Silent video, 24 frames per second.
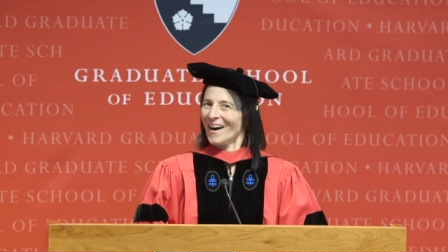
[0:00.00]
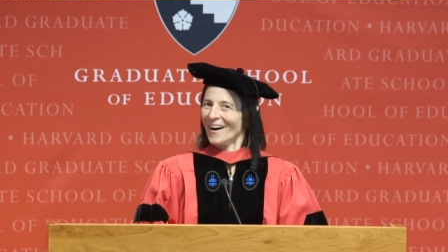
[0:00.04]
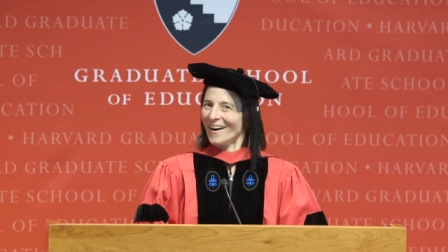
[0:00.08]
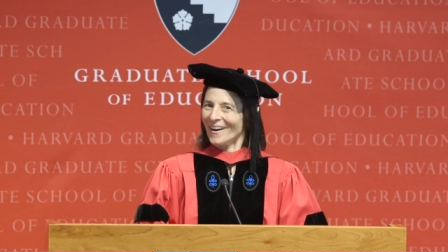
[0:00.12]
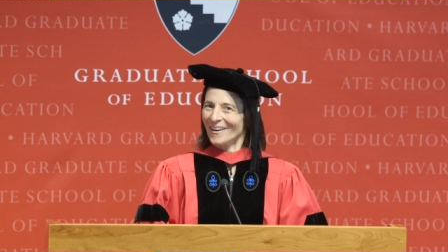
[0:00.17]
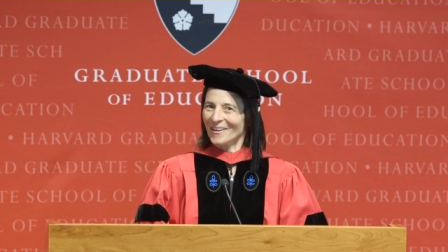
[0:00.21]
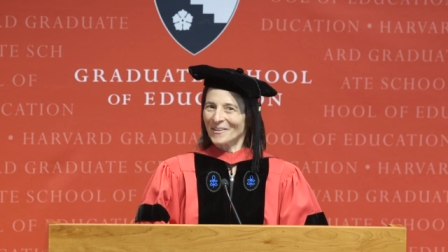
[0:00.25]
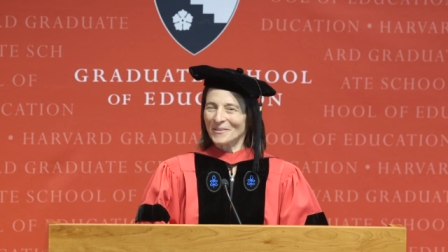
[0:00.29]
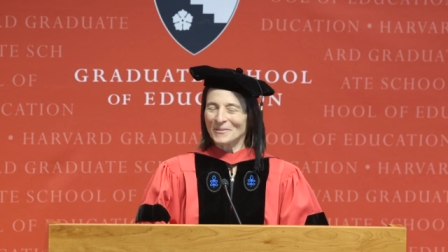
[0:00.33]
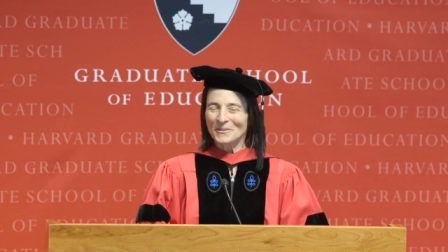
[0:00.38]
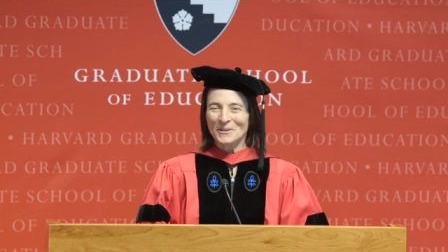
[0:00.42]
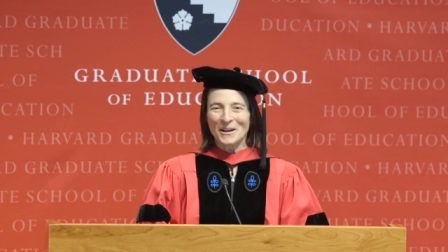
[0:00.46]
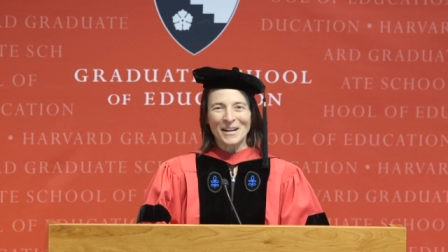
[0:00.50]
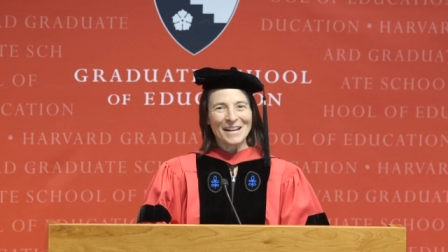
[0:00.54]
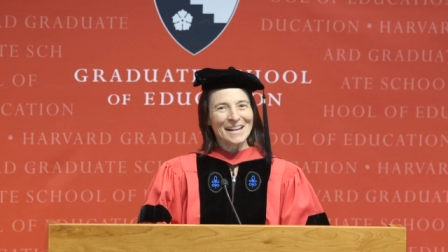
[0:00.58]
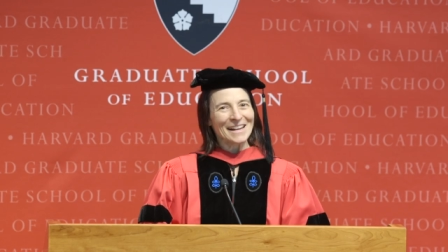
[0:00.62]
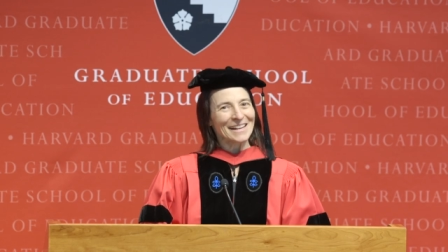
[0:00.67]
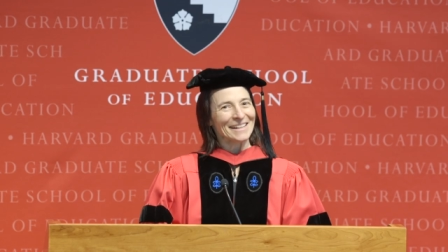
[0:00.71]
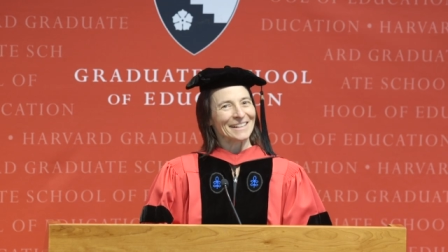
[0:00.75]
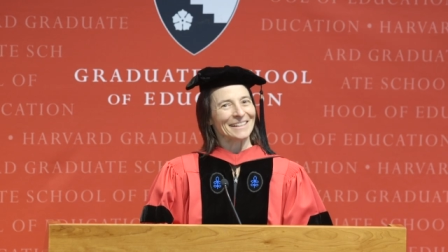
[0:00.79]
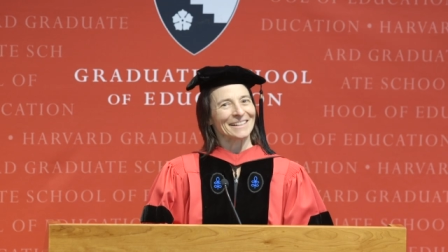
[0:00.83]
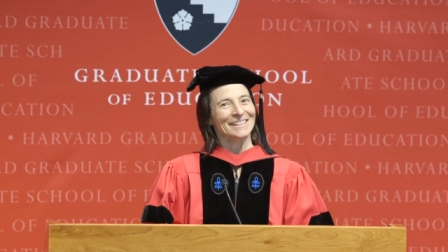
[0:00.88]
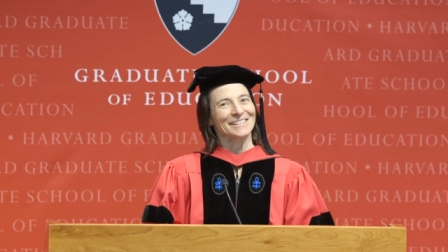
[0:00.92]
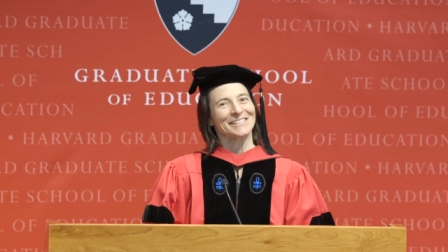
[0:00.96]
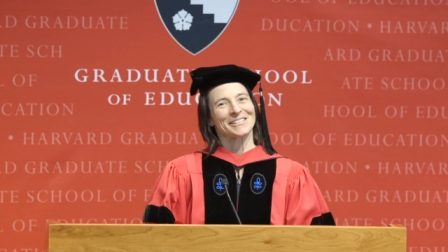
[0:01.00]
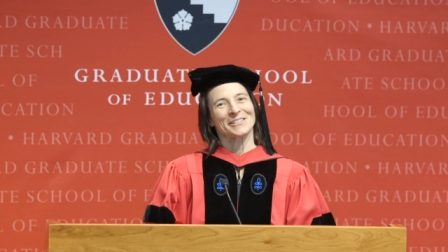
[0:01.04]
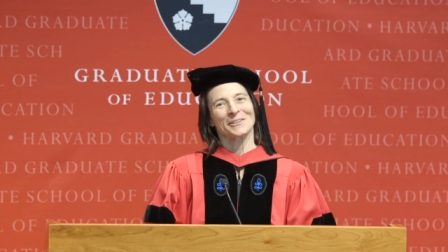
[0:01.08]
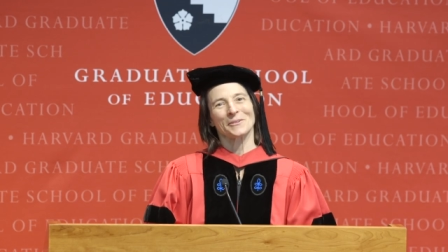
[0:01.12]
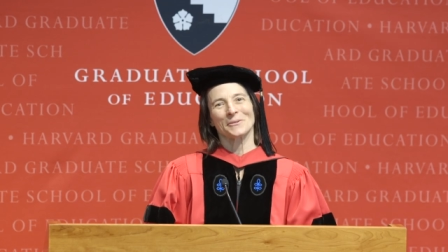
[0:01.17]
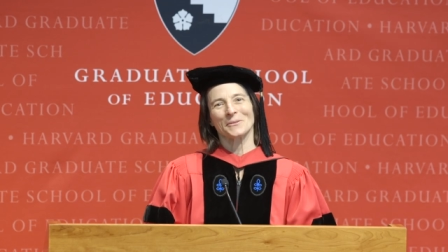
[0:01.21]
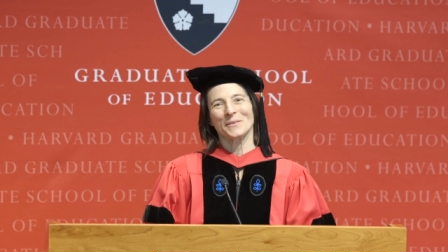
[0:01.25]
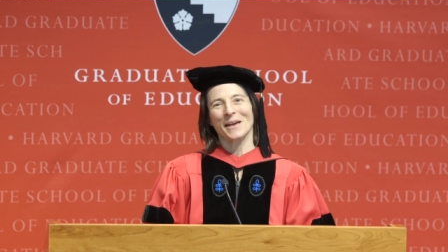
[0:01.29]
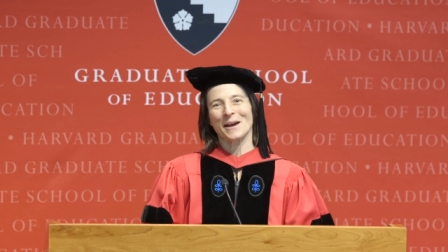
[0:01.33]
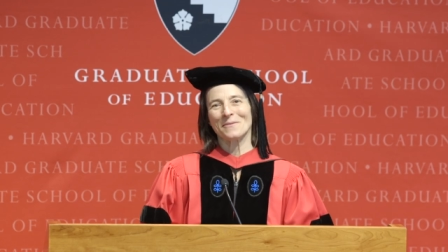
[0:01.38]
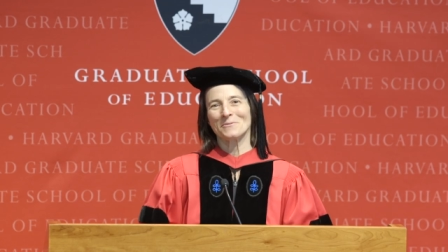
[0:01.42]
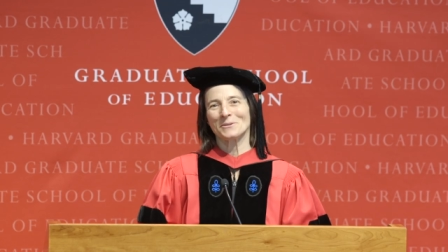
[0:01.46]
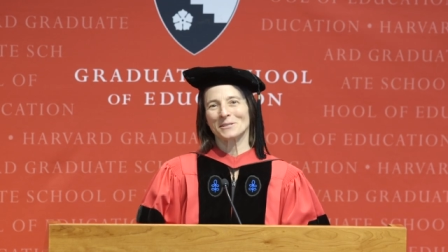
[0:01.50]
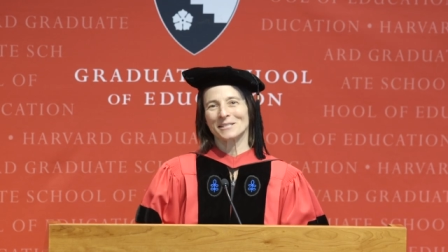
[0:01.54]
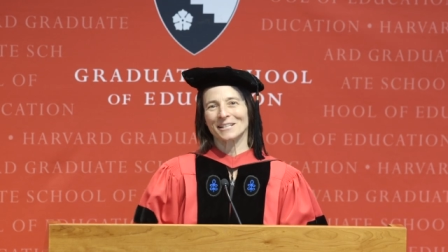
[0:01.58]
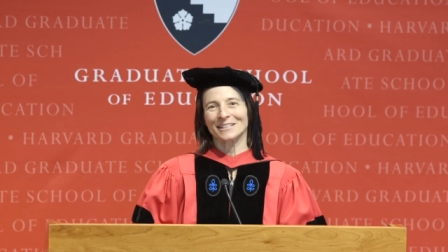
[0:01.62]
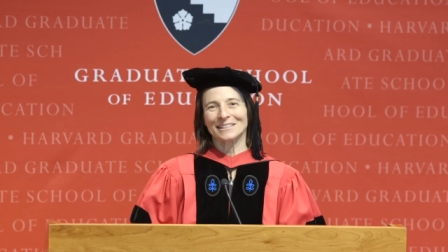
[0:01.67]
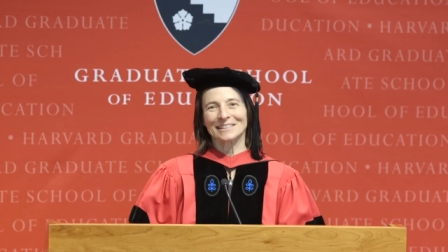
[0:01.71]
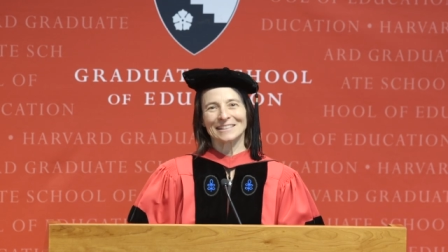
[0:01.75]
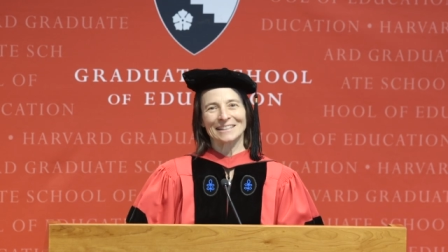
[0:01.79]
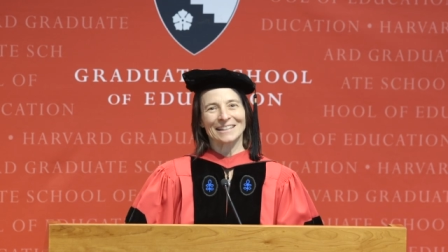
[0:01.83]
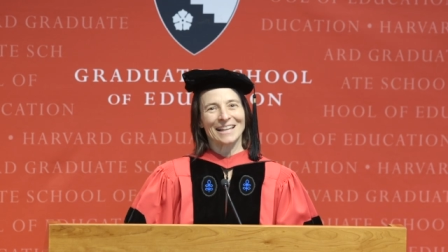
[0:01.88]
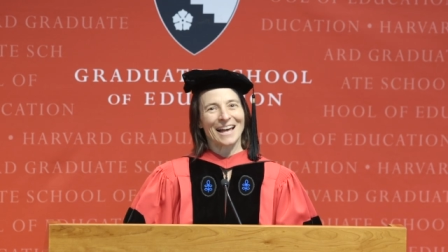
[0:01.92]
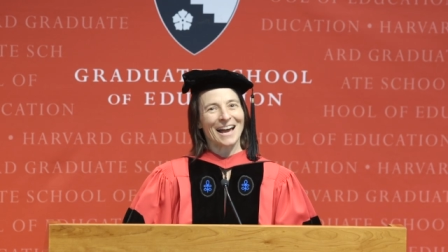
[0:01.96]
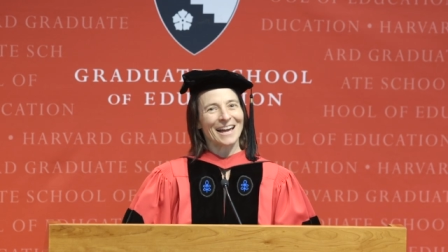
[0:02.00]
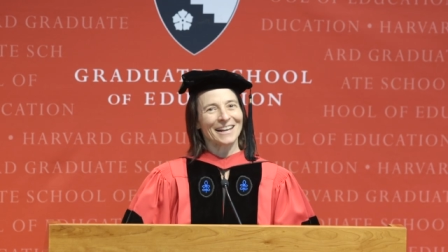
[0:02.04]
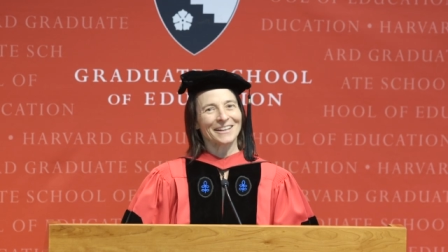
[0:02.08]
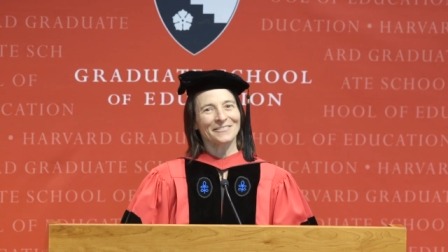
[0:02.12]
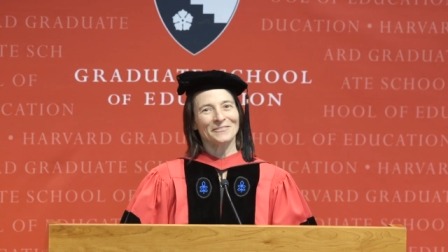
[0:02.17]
All right, so that was a lot